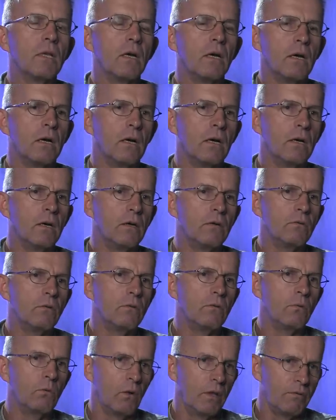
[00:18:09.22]
Uh,
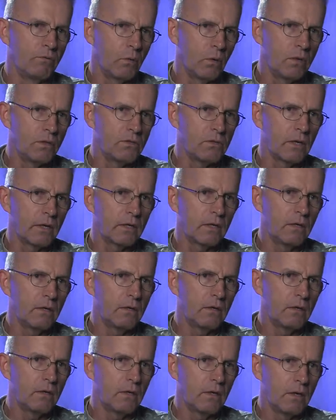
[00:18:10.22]

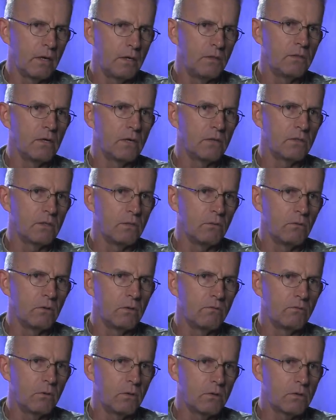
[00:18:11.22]
142nd, 142nd. HSC
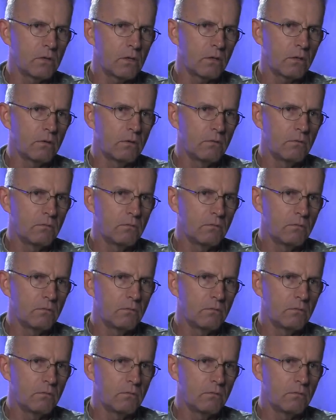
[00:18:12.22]
142nd.